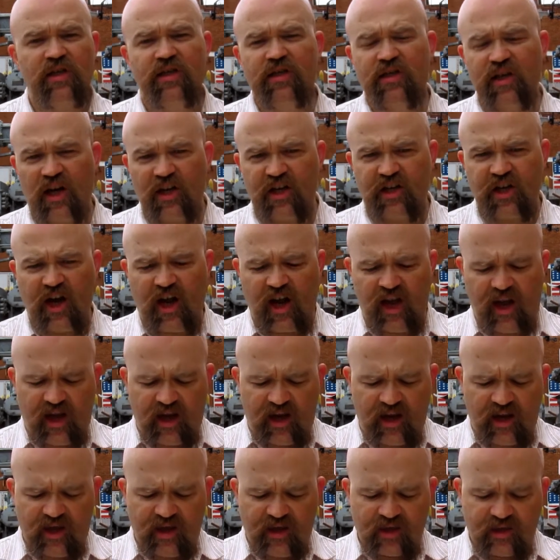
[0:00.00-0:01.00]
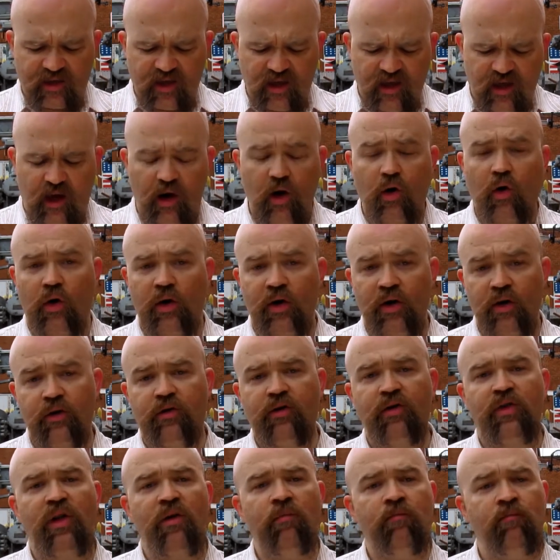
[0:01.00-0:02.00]
such as, according
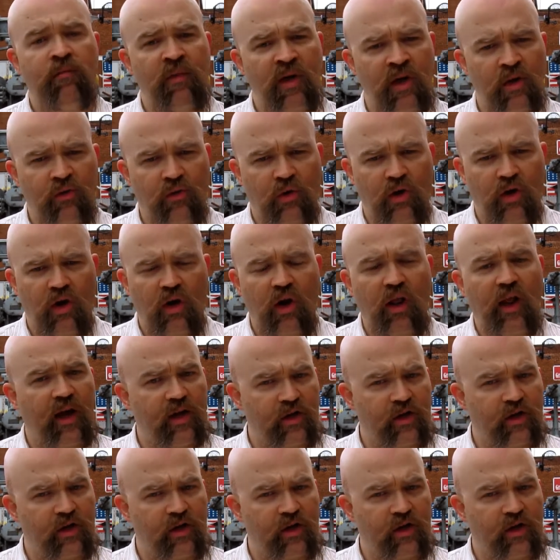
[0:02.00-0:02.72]
to the Mineral